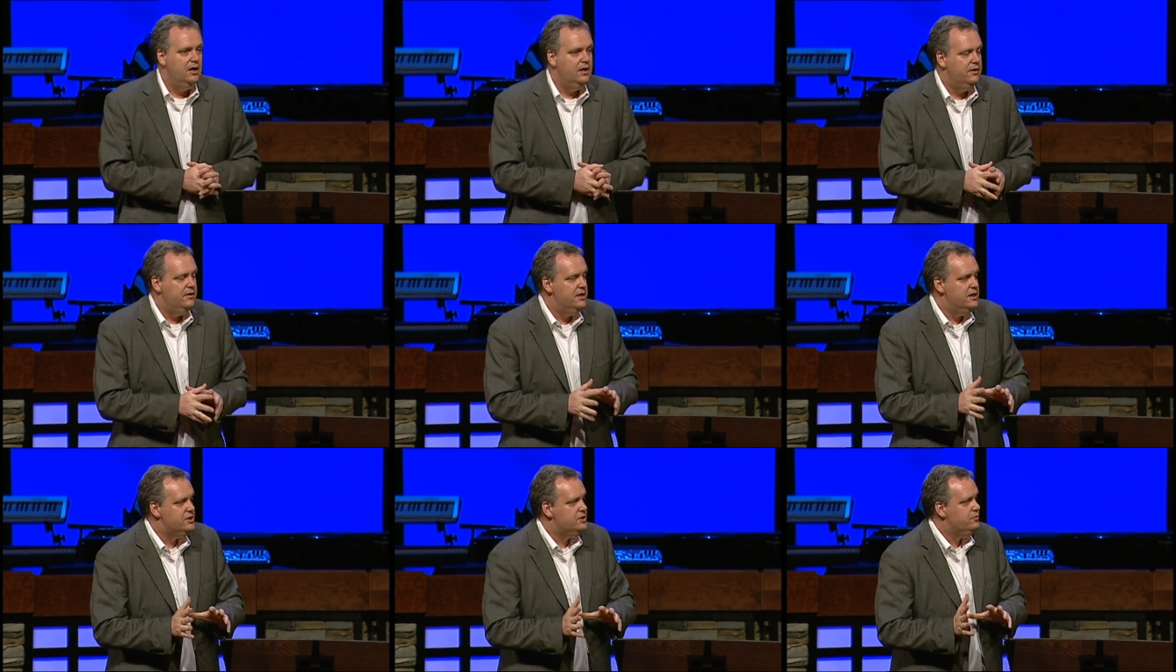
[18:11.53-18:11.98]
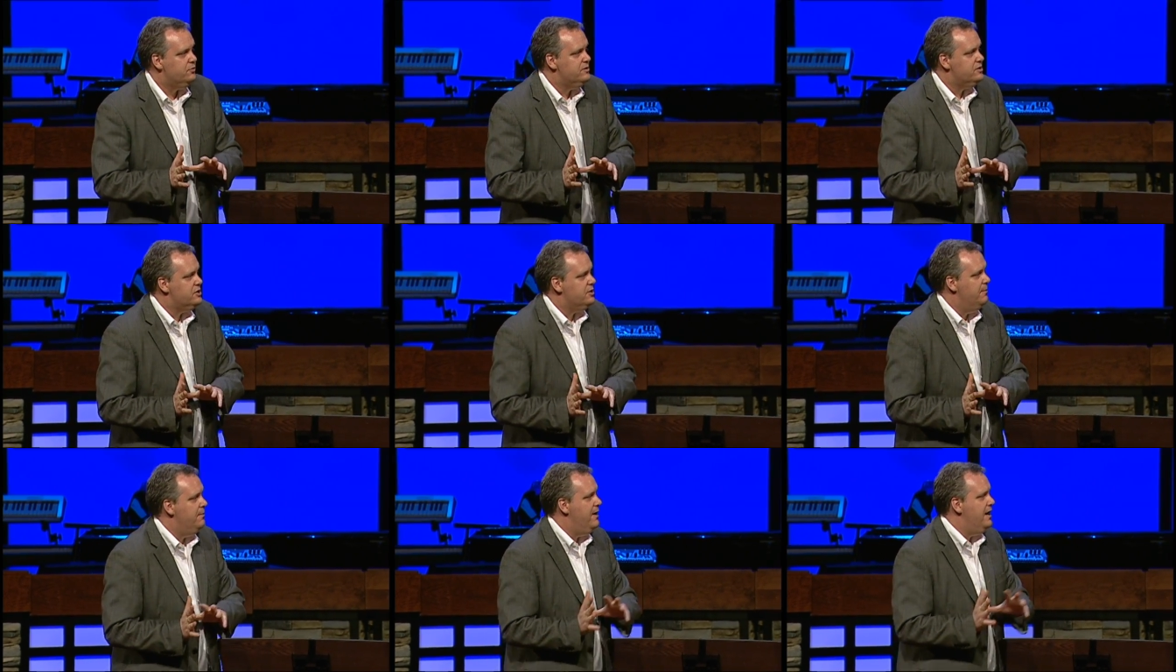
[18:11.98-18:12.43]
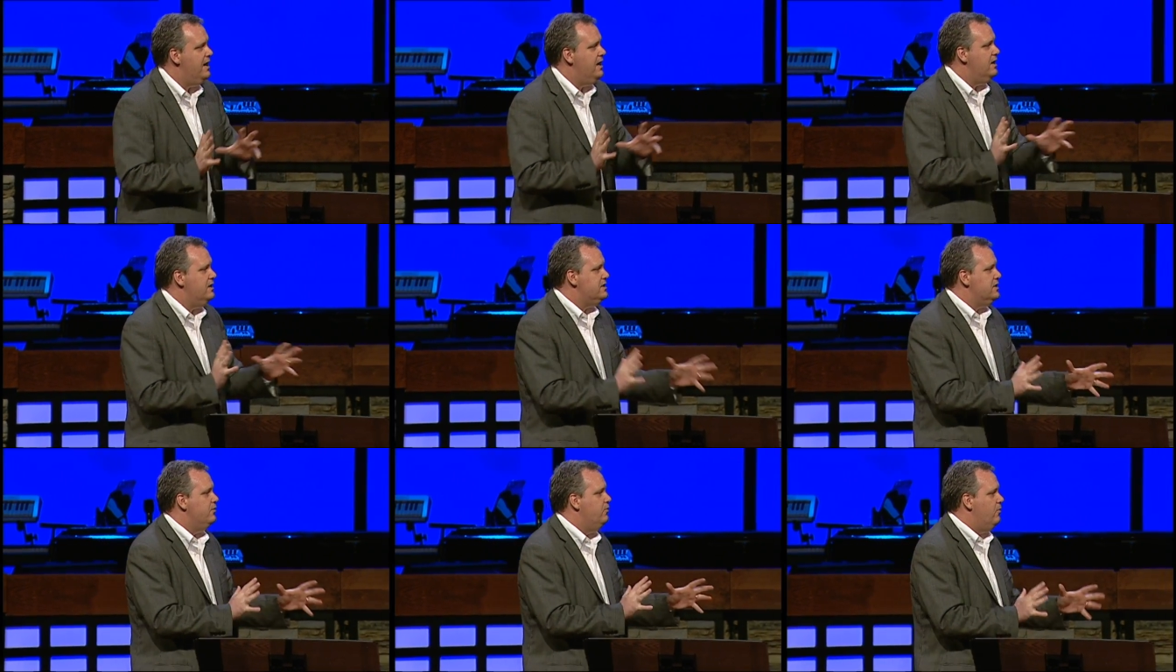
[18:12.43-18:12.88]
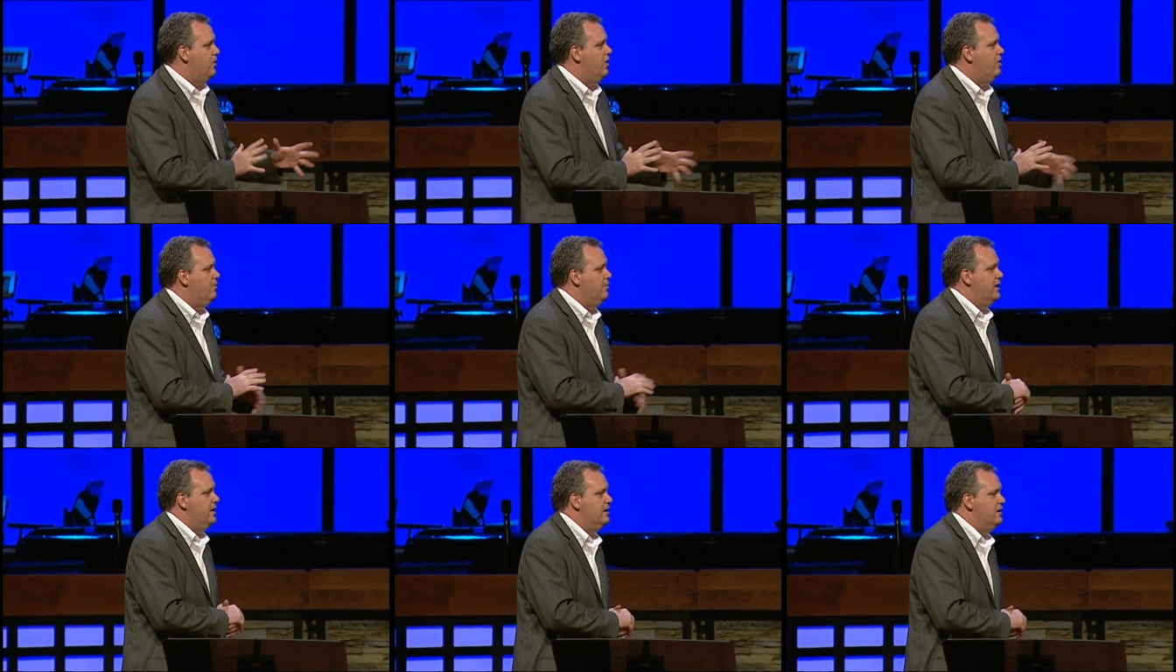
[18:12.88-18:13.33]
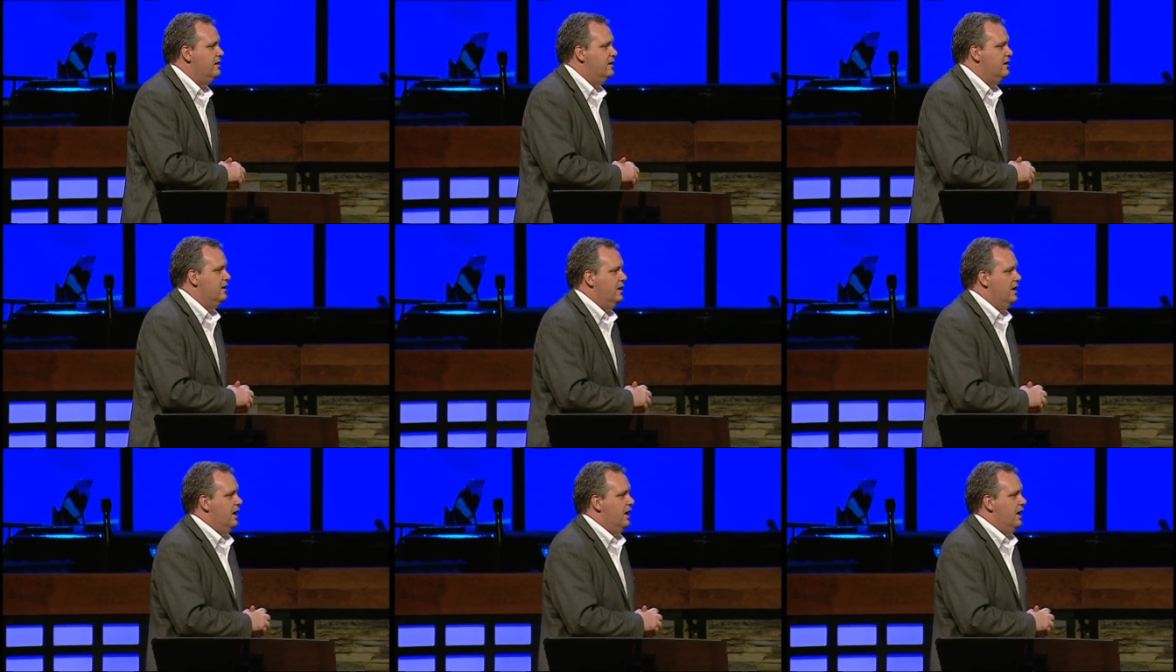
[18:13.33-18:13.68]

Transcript: this Samaritan woman